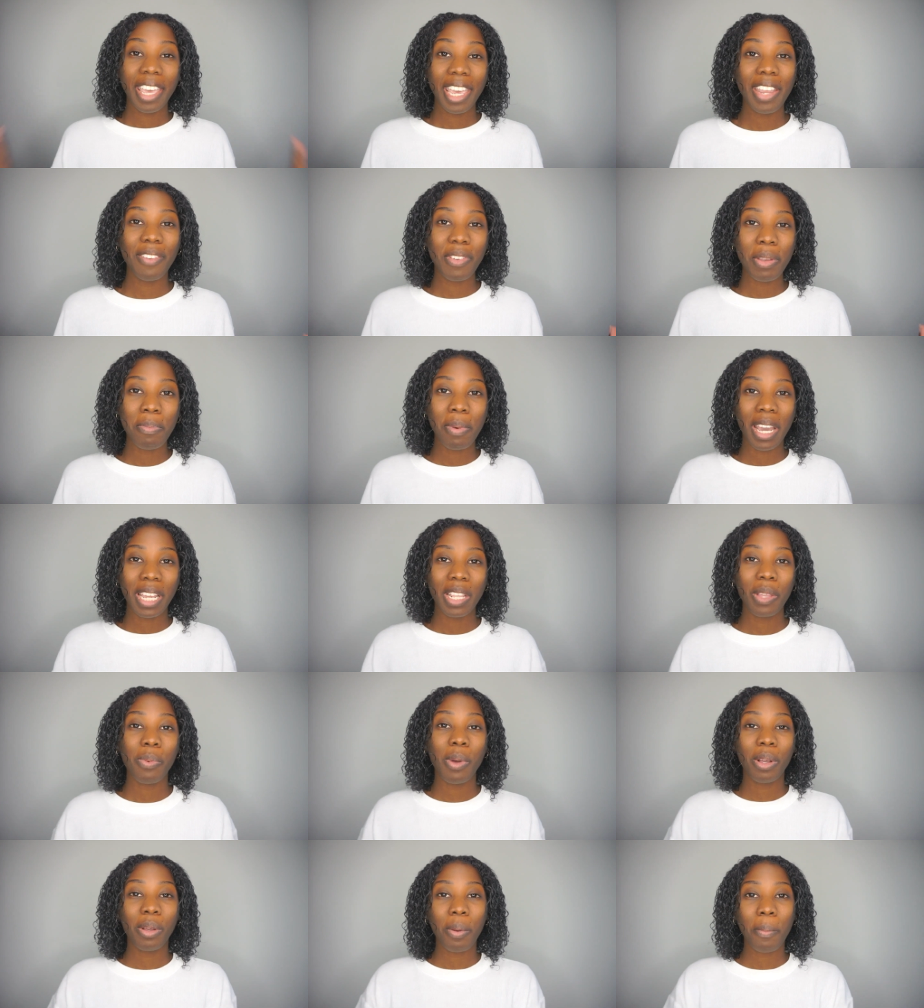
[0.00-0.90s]
Hey
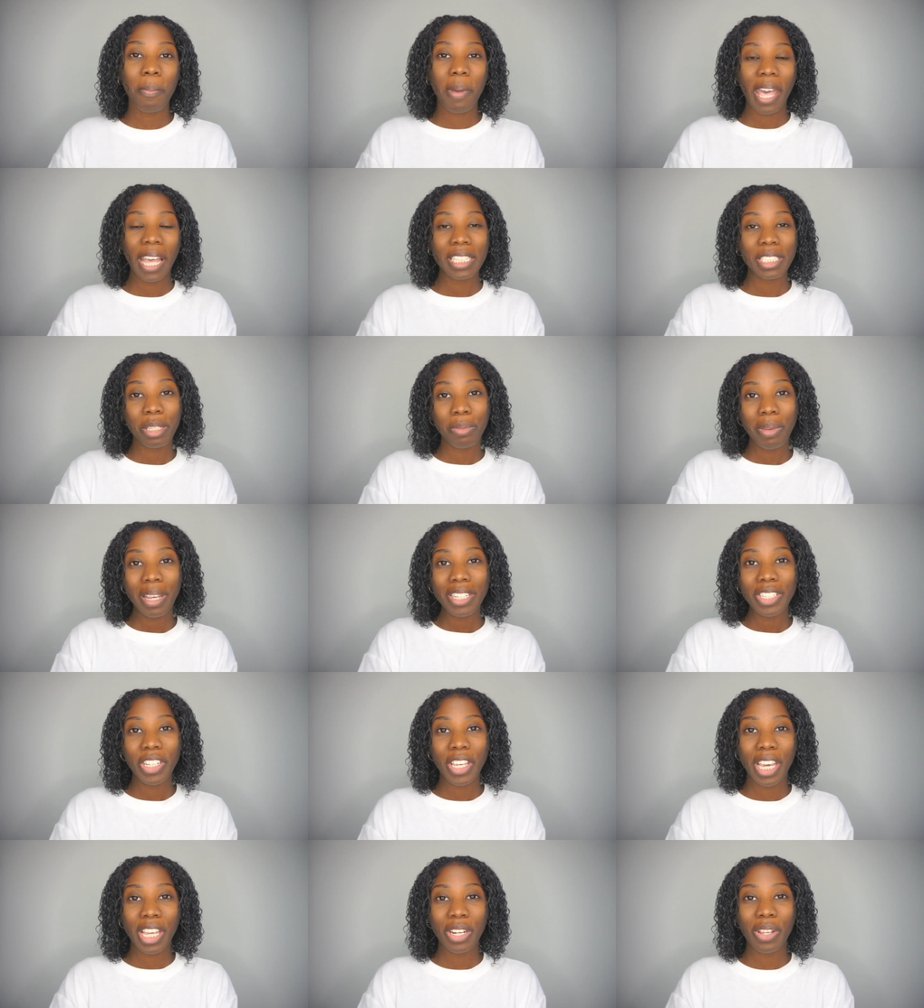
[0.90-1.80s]
everybody, welcome back to my
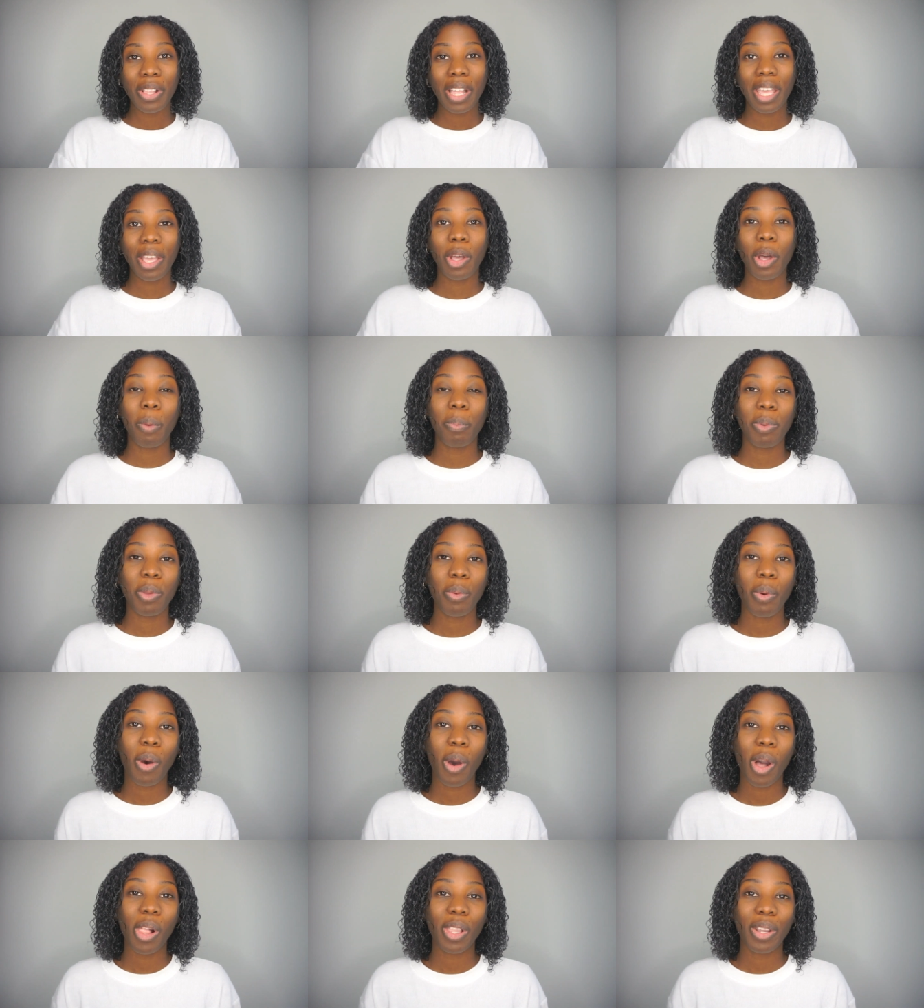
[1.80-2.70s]
channel. I hope you
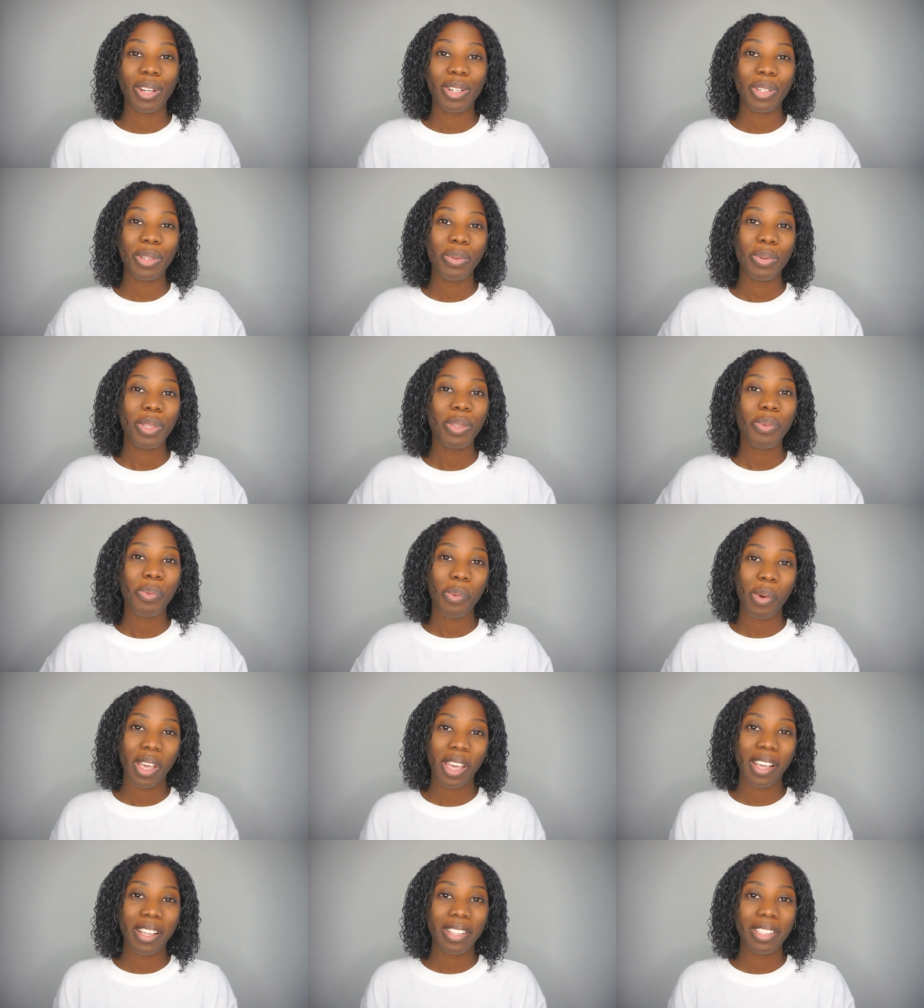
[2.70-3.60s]
all are doing
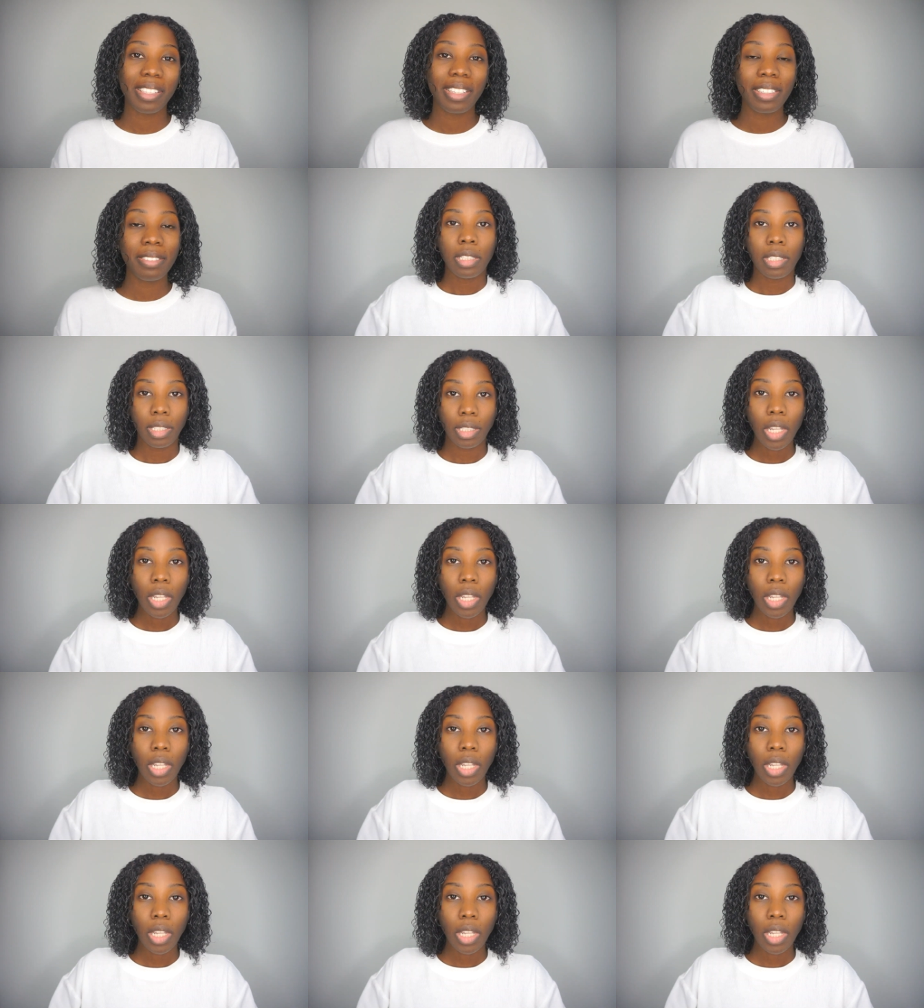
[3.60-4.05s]
well.